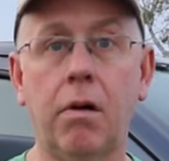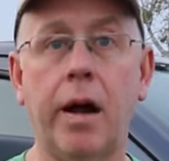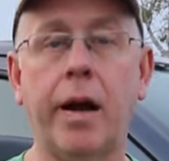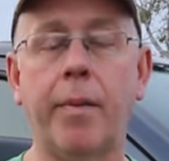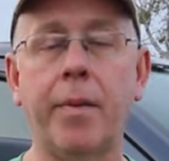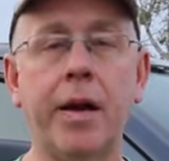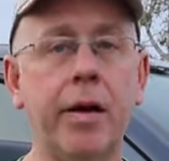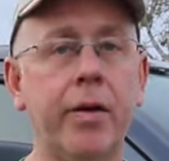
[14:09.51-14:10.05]
And
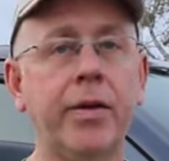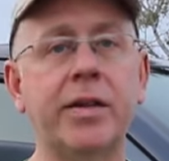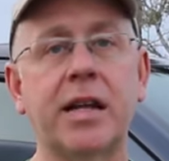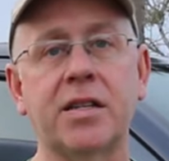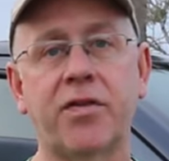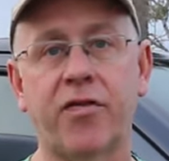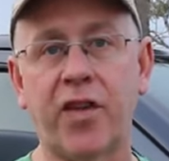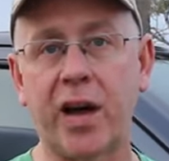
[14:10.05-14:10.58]
I'm hearing
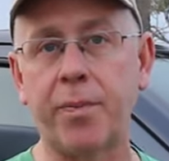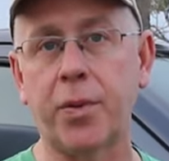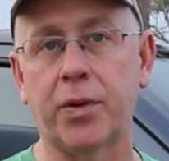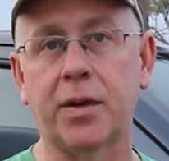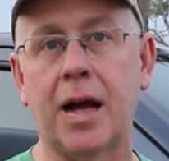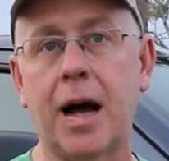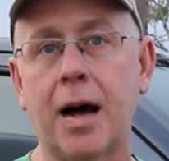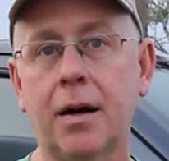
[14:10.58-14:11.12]
that's
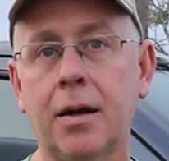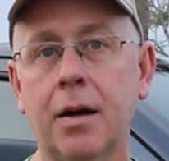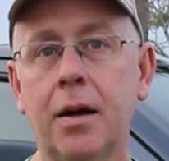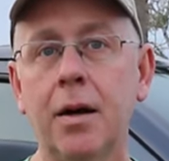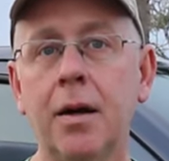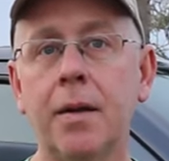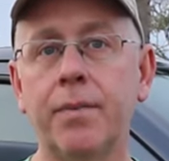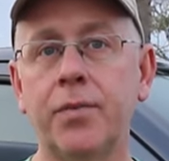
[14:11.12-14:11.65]
vapor lock
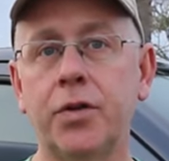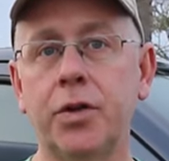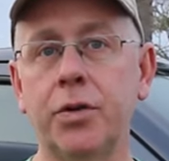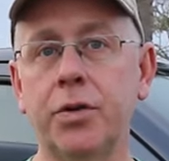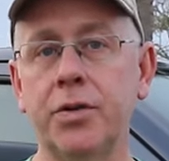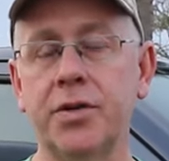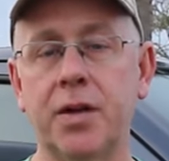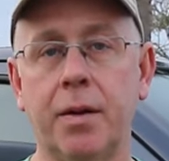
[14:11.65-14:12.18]

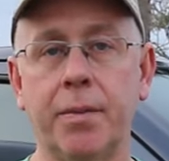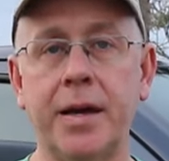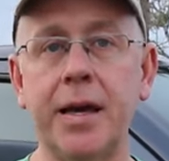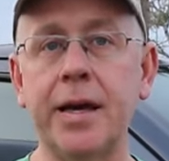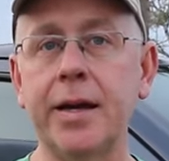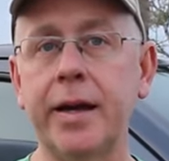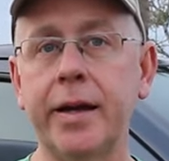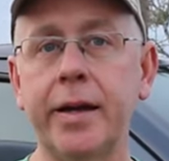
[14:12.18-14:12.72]
due to some
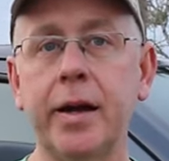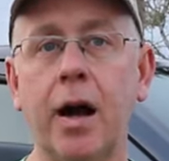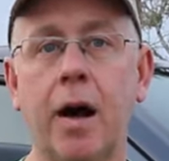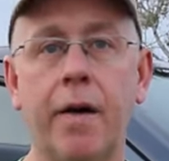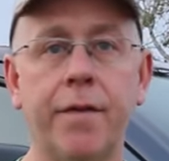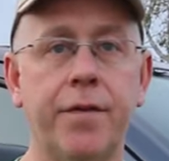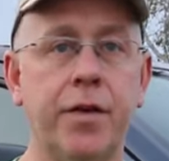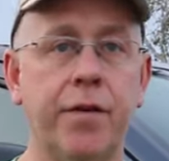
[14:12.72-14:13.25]
heating
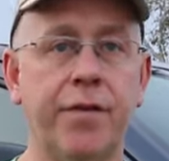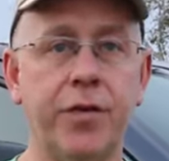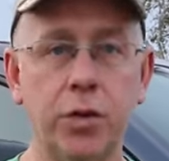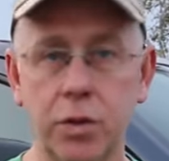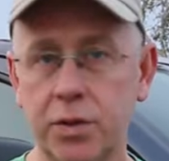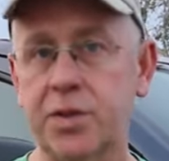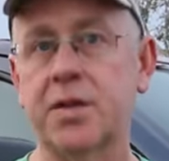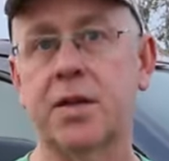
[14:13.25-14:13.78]
of the
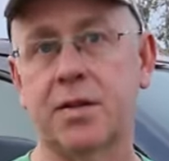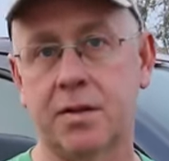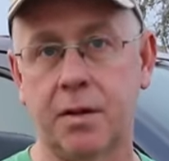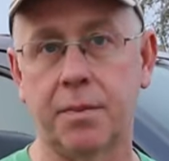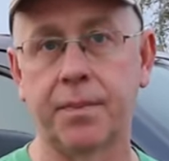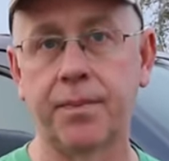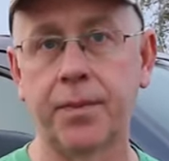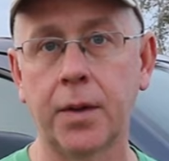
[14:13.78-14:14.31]
fuel
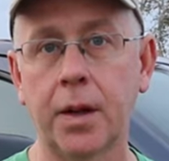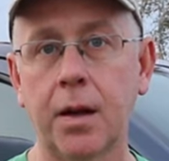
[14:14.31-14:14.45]
system.